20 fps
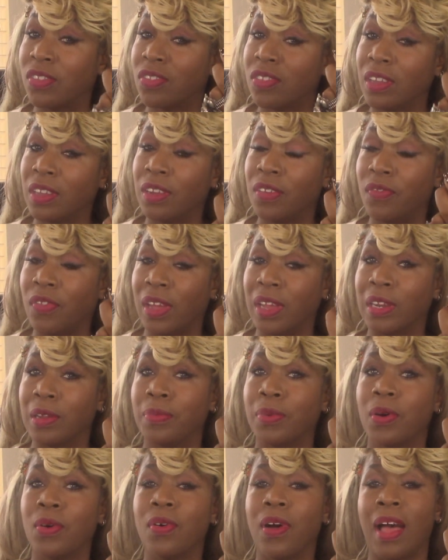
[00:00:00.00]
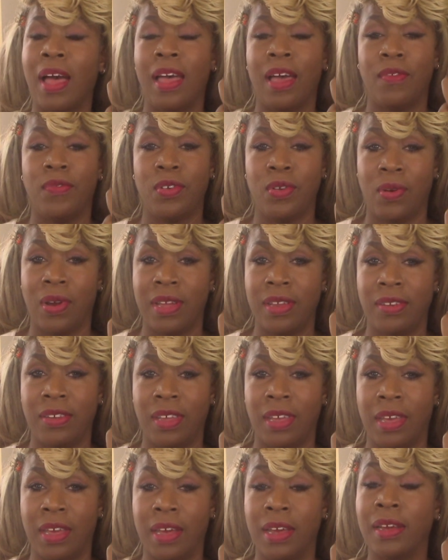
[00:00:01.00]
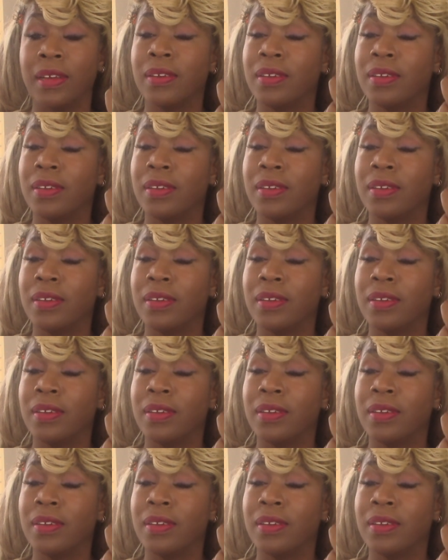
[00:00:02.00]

still available, I have no idea.